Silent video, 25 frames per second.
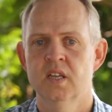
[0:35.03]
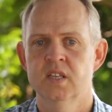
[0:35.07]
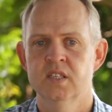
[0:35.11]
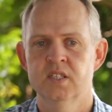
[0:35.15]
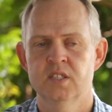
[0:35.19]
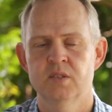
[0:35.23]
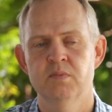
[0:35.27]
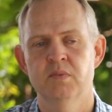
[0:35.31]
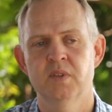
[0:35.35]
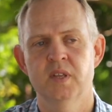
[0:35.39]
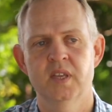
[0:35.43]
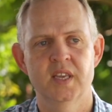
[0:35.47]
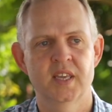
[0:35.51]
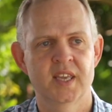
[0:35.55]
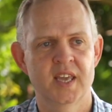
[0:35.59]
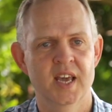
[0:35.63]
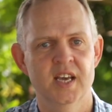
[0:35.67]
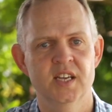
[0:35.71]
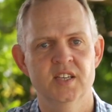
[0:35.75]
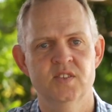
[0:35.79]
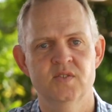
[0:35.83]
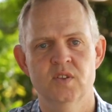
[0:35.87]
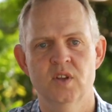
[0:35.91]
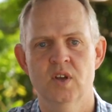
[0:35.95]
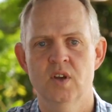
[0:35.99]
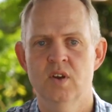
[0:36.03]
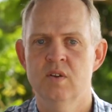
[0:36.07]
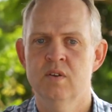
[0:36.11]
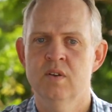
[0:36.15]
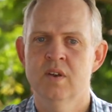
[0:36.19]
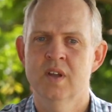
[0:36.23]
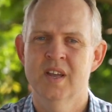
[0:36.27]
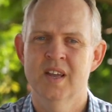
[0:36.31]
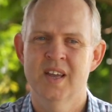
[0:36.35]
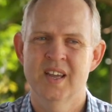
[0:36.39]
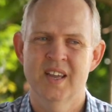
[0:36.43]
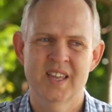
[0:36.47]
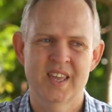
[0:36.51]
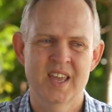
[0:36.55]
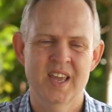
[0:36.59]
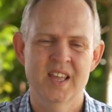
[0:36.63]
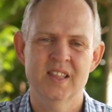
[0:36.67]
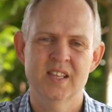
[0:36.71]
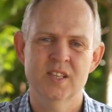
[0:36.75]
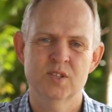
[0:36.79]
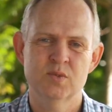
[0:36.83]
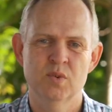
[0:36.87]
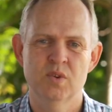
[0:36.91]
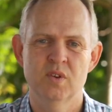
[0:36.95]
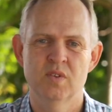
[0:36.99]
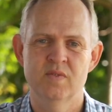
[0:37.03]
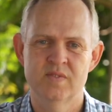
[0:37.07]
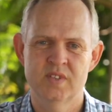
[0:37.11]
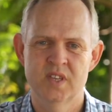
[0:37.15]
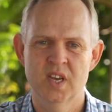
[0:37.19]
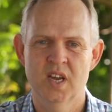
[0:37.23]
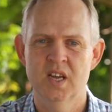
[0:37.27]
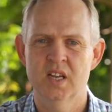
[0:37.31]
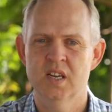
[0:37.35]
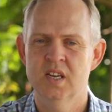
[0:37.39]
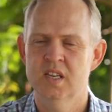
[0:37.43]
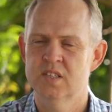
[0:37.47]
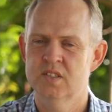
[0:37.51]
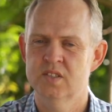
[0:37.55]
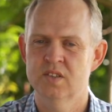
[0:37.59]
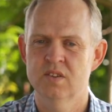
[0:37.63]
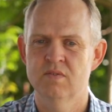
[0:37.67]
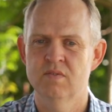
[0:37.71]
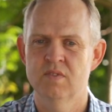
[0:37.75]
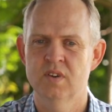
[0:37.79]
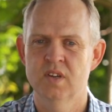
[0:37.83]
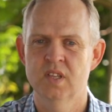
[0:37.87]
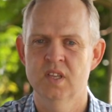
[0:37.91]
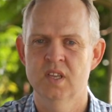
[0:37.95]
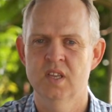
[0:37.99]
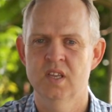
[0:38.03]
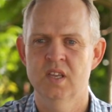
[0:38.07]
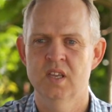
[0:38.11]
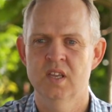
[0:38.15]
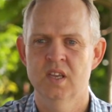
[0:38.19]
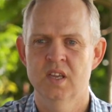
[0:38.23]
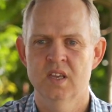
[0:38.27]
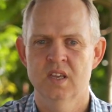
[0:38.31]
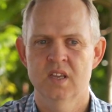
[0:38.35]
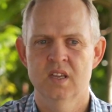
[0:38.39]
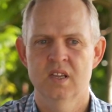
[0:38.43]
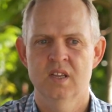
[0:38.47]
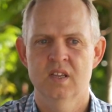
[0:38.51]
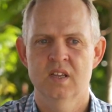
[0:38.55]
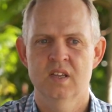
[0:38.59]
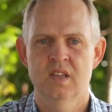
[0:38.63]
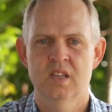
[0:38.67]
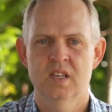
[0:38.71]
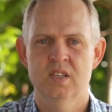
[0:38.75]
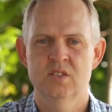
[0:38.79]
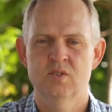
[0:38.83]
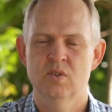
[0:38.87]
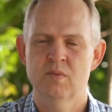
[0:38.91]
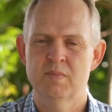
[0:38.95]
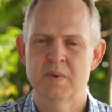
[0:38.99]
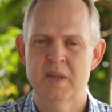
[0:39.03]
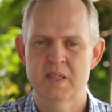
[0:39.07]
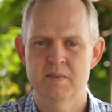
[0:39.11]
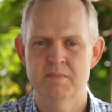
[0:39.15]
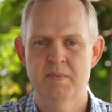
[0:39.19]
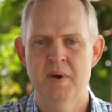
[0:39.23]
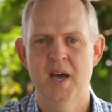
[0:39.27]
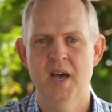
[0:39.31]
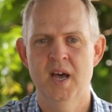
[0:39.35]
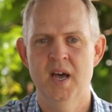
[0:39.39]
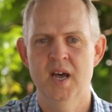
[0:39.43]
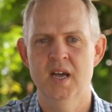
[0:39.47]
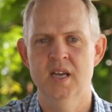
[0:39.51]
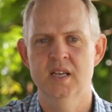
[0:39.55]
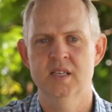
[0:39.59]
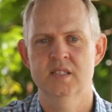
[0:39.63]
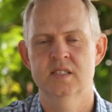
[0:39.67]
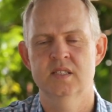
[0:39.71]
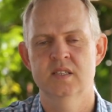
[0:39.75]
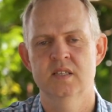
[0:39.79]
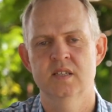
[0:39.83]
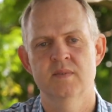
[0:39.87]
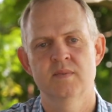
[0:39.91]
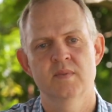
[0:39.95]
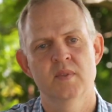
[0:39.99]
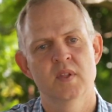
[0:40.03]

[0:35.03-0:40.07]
Similarly, cash flow, again, that's what you've done. It's not really, it's all about the past.